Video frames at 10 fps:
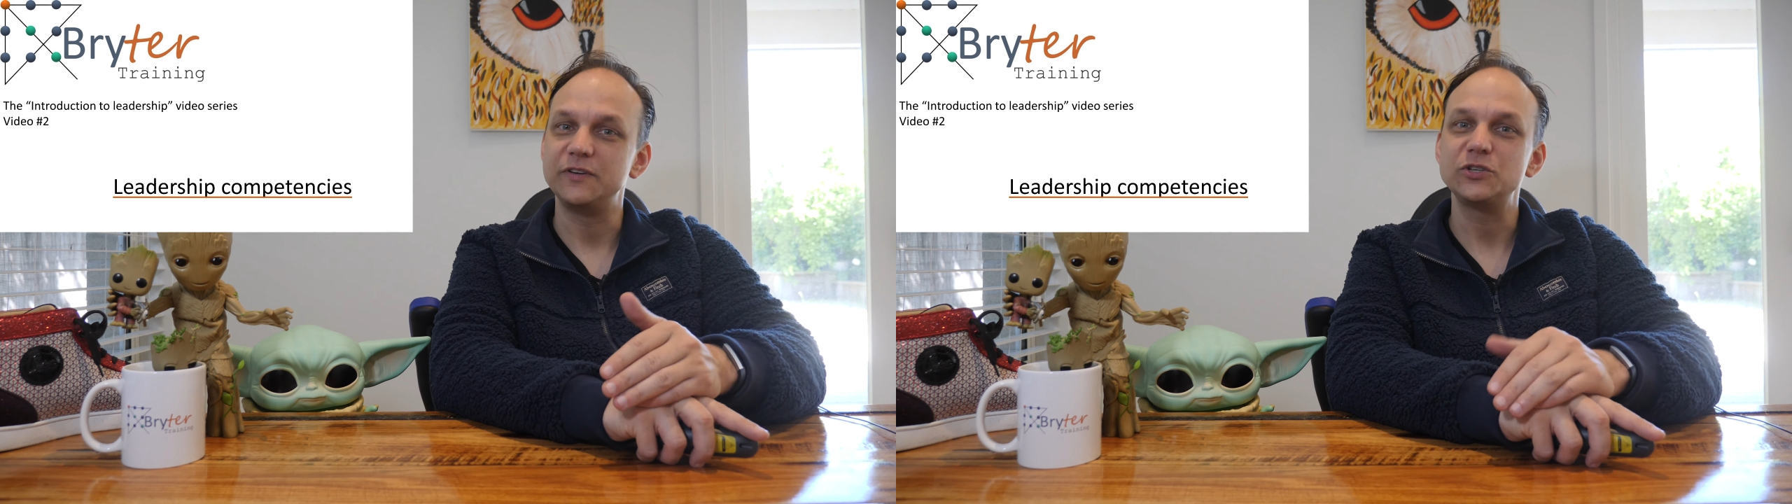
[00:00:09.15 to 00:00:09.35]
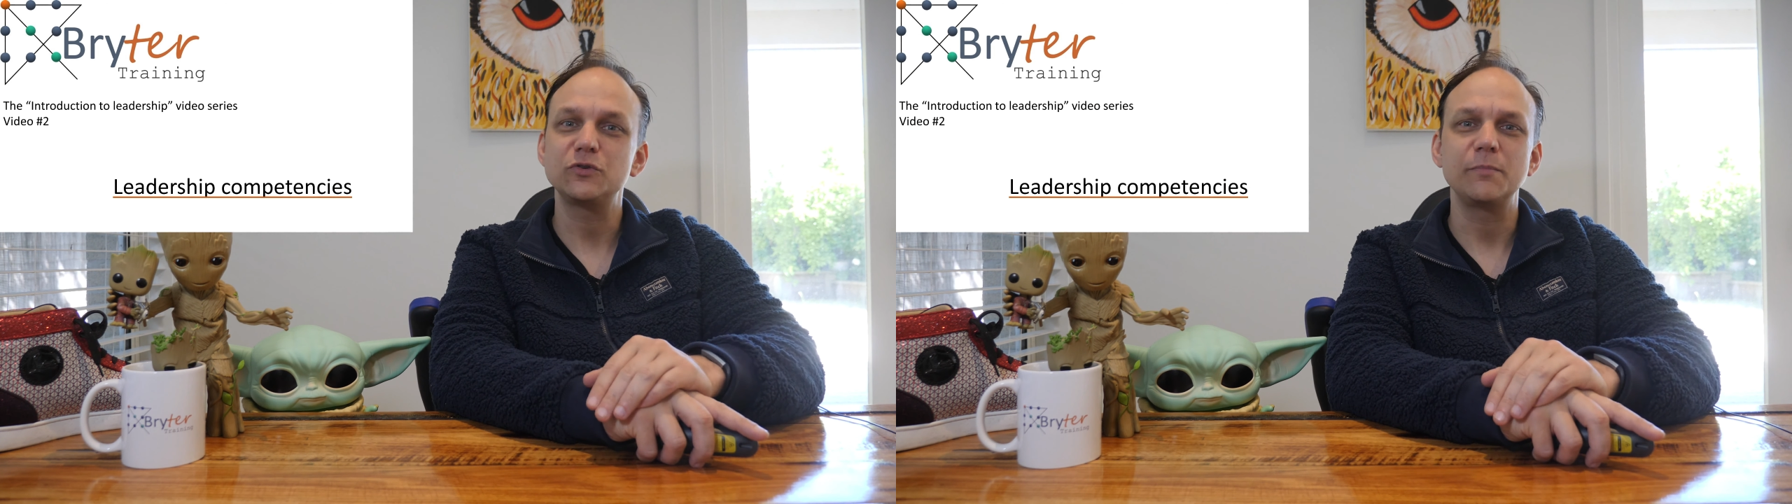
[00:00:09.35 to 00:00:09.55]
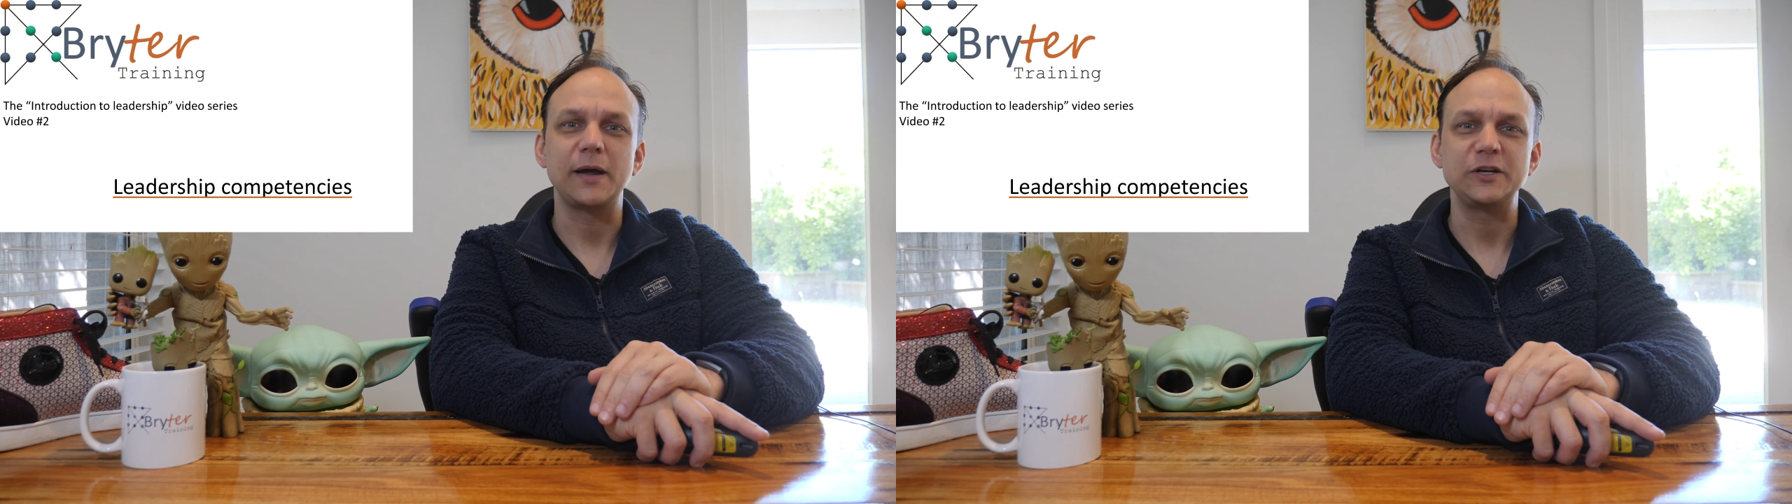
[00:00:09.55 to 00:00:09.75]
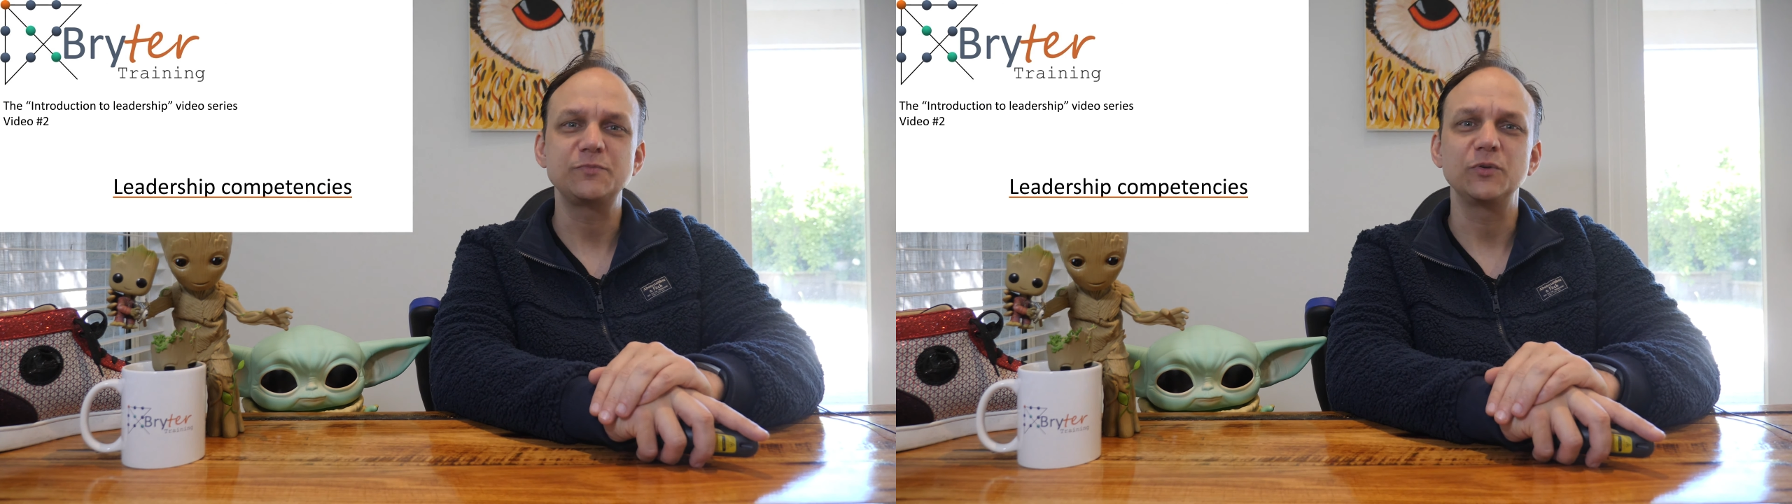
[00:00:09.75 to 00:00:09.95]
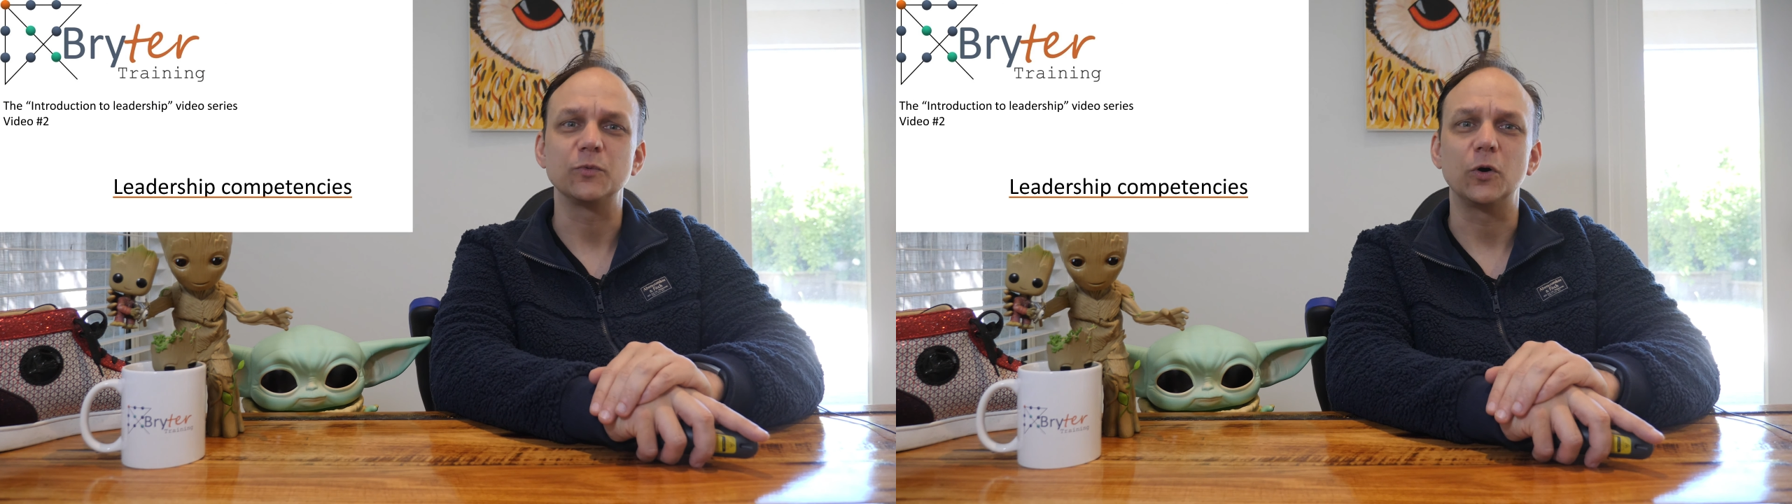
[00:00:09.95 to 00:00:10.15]
into a
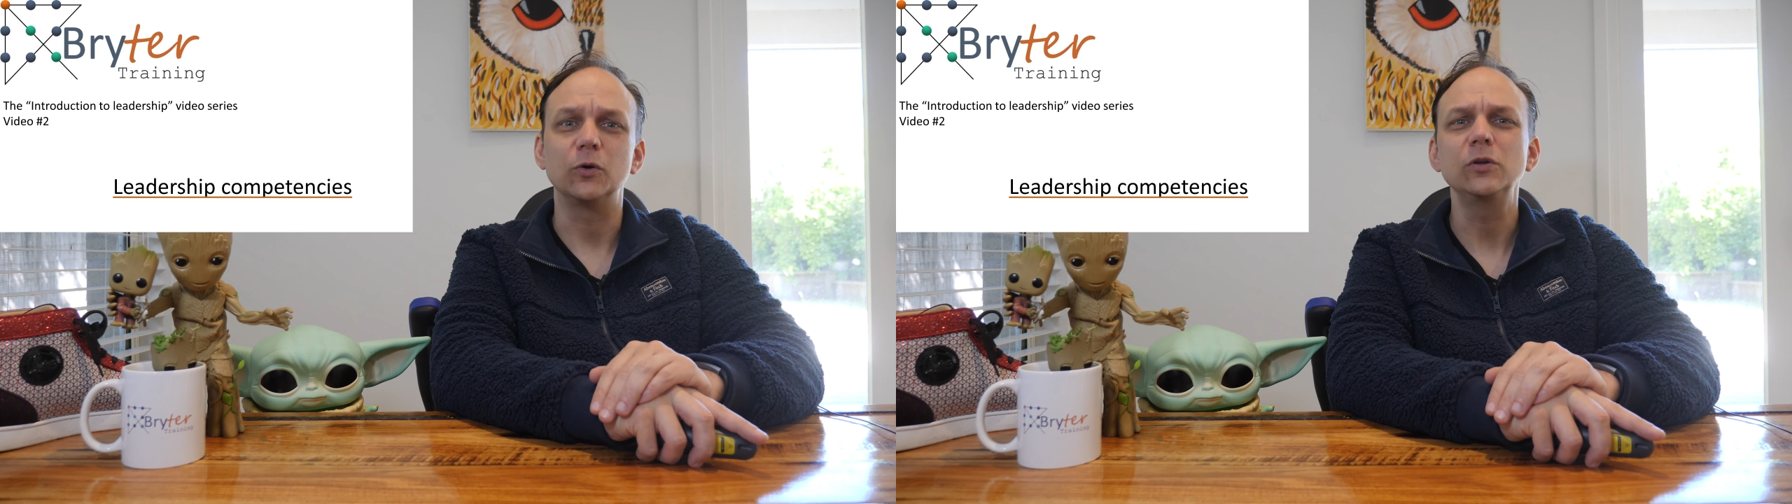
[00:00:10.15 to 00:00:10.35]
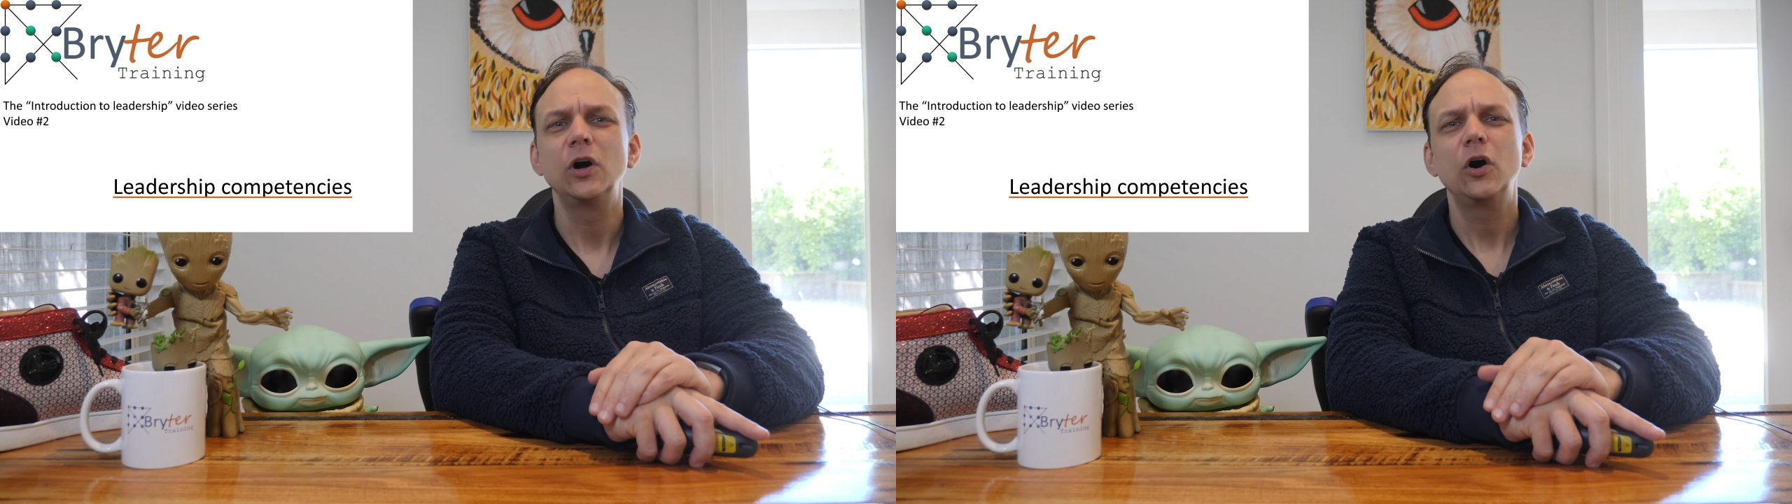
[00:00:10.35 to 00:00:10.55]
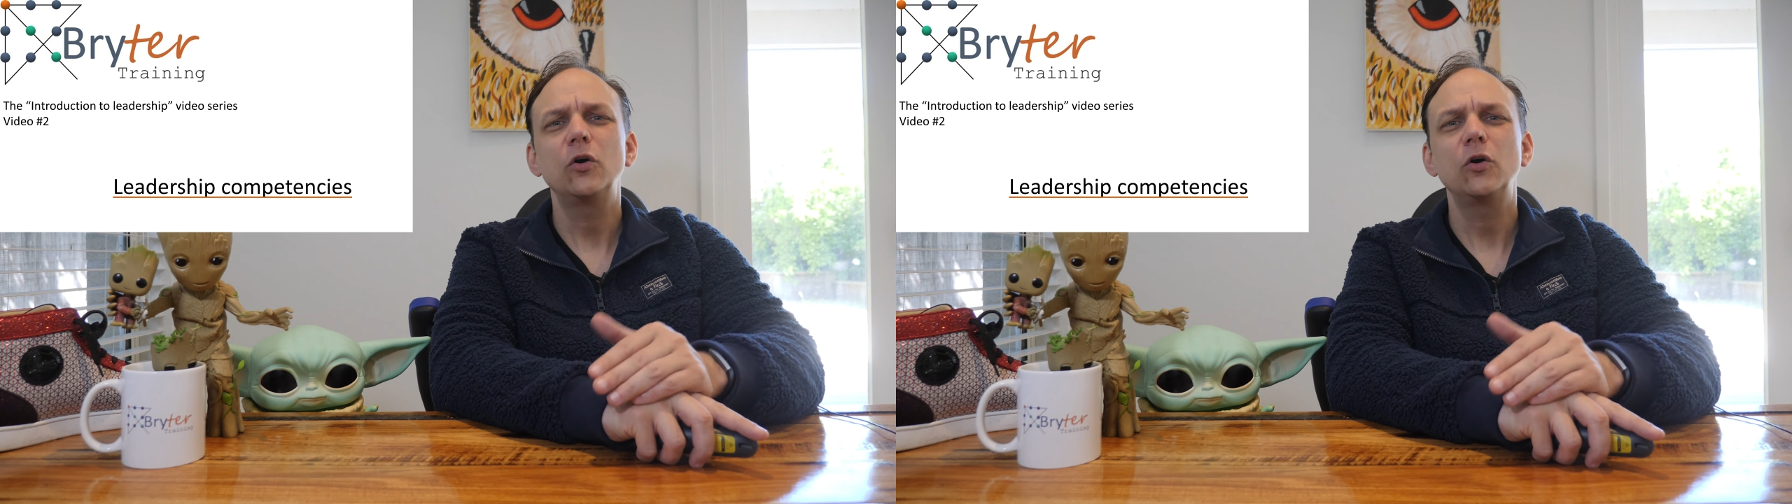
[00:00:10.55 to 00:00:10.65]
management role,